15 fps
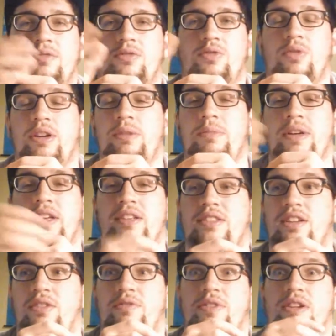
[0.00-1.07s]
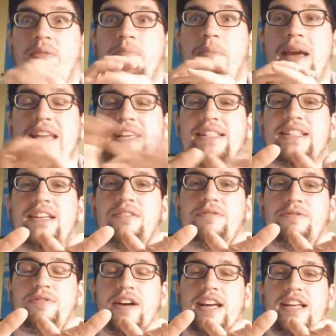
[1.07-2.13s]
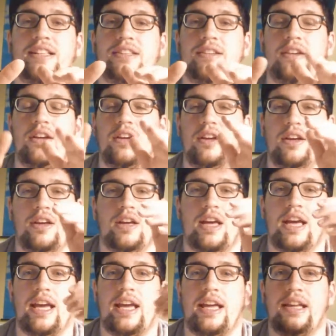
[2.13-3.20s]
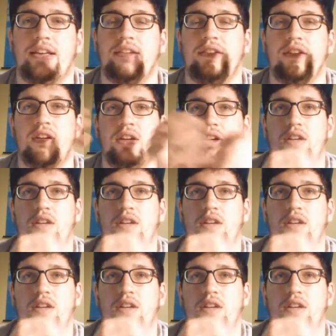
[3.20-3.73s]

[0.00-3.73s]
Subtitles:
20 minutes of an amazing fight. And